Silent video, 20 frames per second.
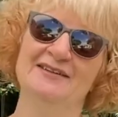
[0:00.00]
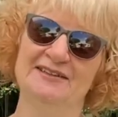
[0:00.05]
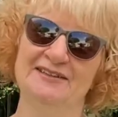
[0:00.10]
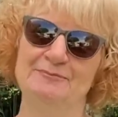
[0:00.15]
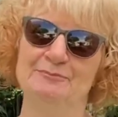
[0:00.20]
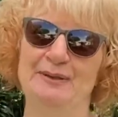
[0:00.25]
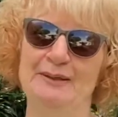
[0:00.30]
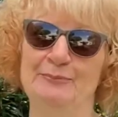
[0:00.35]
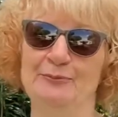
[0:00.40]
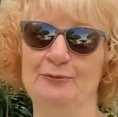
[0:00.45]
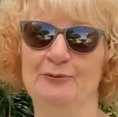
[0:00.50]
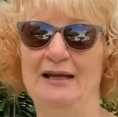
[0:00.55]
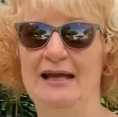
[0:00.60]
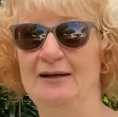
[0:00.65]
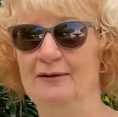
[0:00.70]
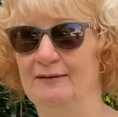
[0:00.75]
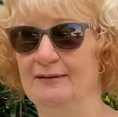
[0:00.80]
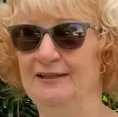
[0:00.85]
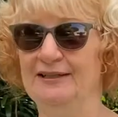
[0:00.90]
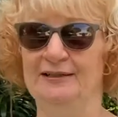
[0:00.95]
People had
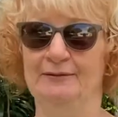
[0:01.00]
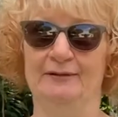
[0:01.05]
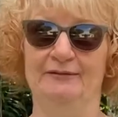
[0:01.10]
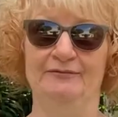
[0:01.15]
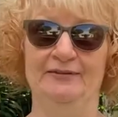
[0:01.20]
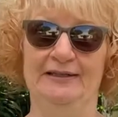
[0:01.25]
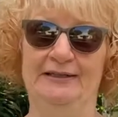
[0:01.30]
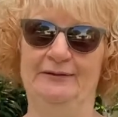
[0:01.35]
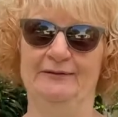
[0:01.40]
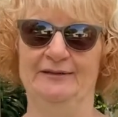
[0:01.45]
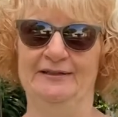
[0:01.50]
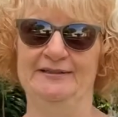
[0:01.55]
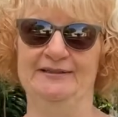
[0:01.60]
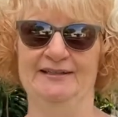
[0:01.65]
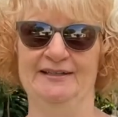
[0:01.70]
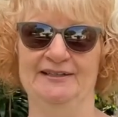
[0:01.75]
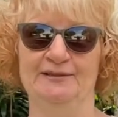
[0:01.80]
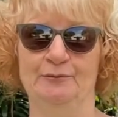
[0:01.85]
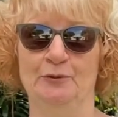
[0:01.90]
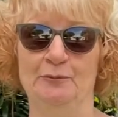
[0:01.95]
all their funny
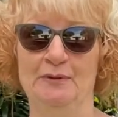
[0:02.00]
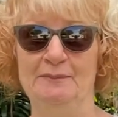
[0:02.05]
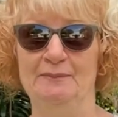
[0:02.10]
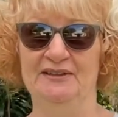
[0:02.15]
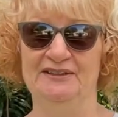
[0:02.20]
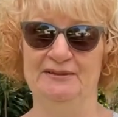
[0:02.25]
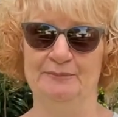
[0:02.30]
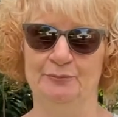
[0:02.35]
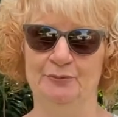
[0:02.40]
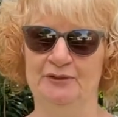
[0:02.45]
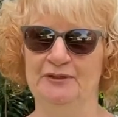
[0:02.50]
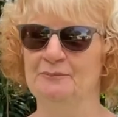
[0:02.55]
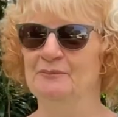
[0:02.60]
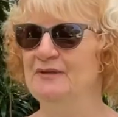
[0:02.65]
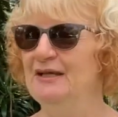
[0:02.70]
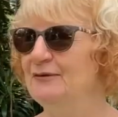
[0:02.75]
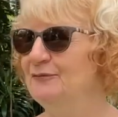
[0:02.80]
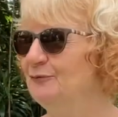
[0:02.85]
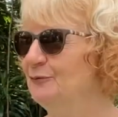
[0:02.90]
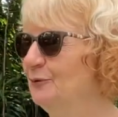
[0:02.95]
ideas of what we must have put them
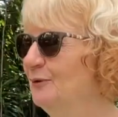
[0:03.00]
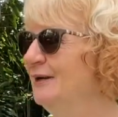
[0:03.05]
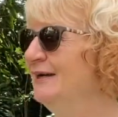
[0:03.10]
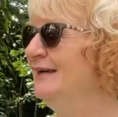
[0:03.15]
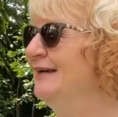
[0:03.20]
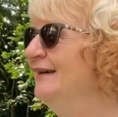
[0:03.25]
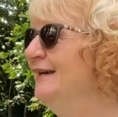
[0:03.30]
there for.